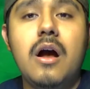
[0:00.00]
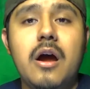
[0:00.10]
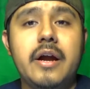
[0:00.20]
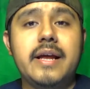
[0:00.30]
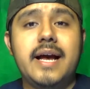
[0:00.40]
All
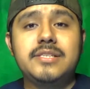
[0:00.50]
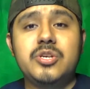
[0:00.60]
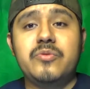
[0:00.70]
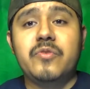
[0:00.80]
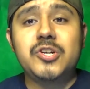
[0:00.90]
right, guys.
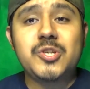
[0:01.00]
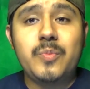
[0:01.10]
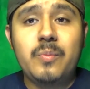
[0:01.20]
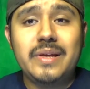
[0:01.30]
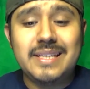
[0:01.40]
So first up
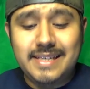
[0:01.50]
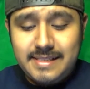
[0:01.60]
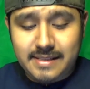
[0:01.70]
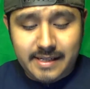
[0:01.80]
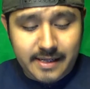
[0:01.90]
on my
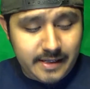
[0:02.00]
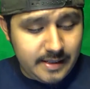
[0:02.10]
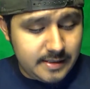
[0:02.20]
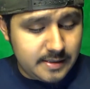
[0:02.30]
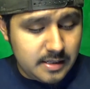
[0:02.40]
list
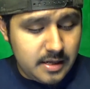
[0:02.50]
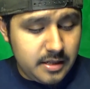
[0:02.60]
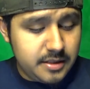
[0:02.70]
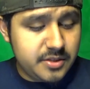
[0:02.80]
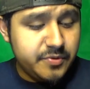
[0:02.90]
is
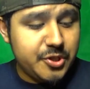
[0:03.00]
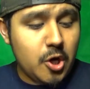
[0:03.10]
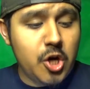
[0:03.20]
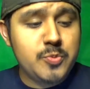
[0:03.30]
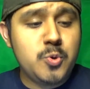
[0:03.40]
this
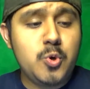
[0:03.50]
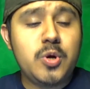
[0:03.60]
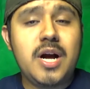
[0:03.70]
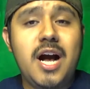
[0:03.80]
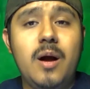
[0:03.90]

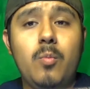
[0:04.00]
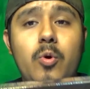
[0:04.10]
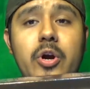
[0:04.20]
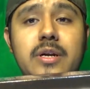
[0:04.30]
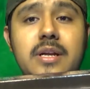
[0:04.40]
rechargeable Cobb
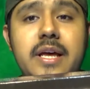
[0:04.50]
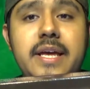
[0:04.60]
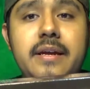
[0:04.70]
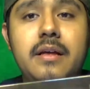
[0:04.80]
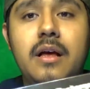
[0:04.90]
work
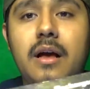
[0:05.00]
light.